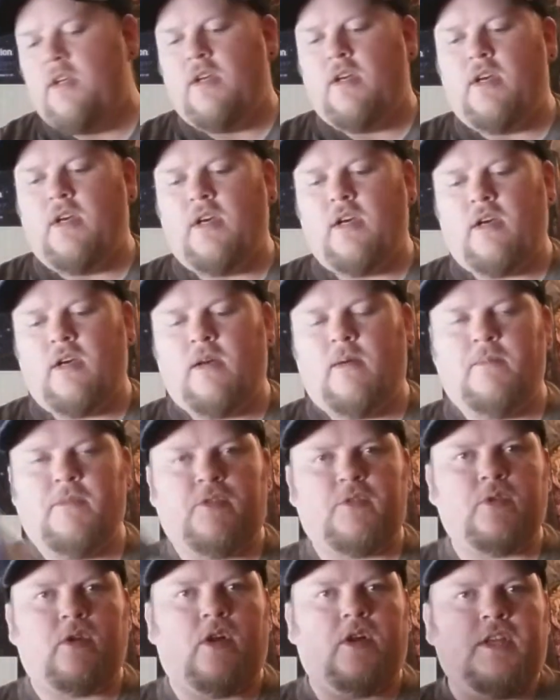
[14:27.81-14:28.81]

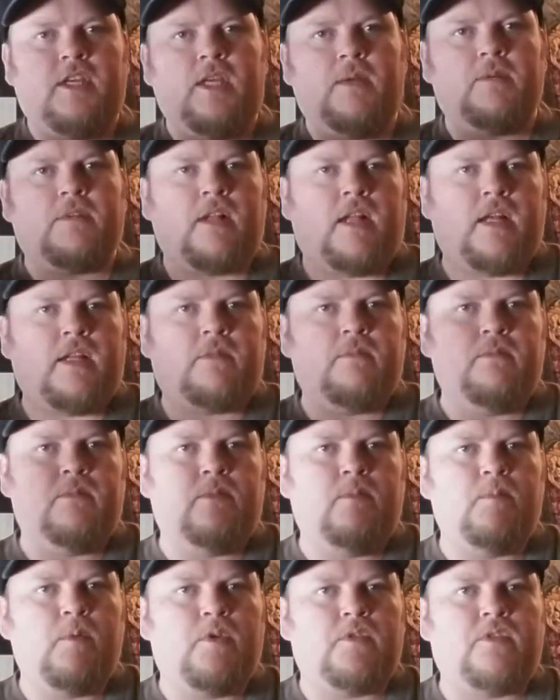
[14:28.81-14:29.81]
This one I'll keep because I like
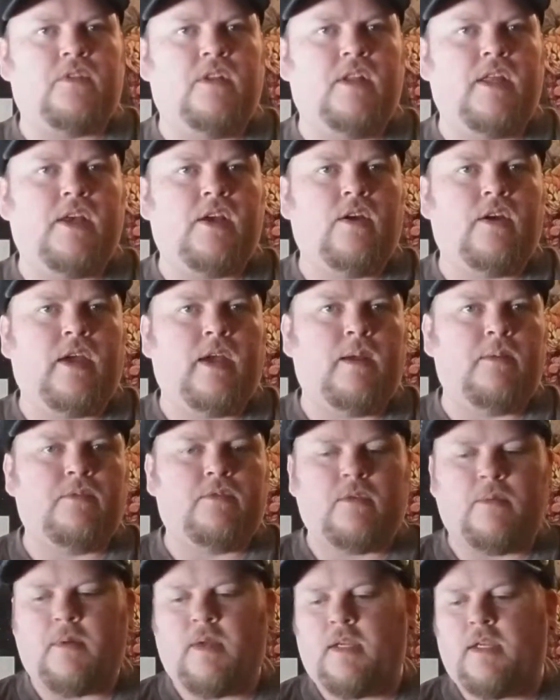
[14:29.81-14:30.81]
most of the Lego games,
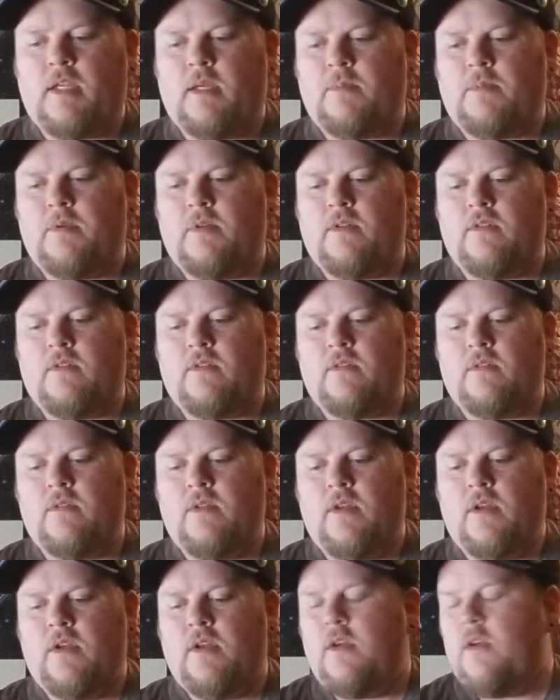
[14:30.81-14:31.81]
so I'll probably keep it and
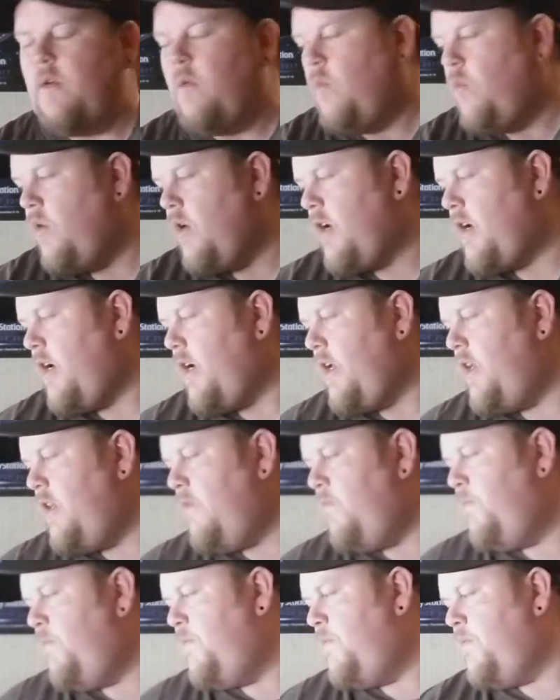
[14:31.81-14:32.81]
work on
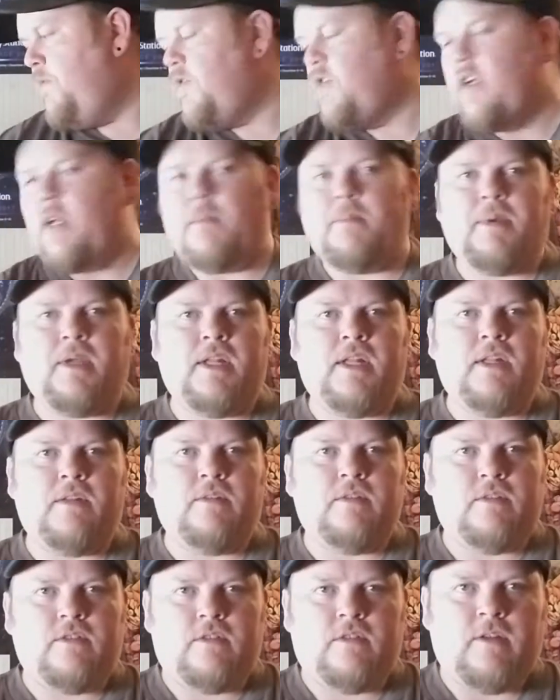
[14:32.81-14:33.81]
it, try to beat it,
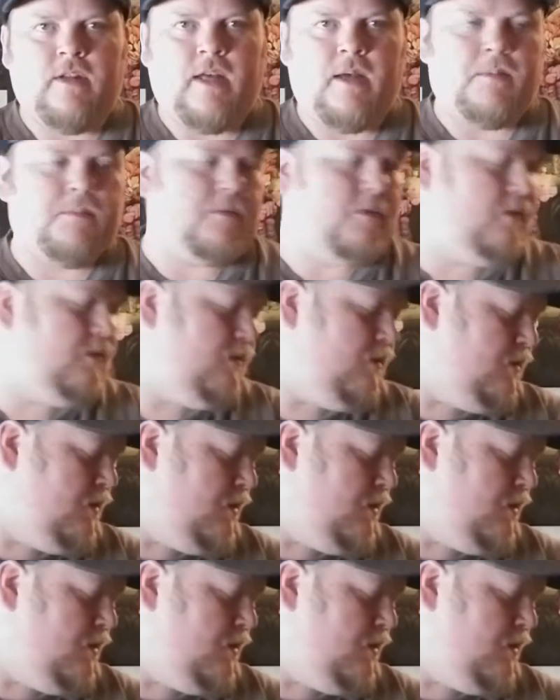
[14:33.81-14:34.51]
see what happens.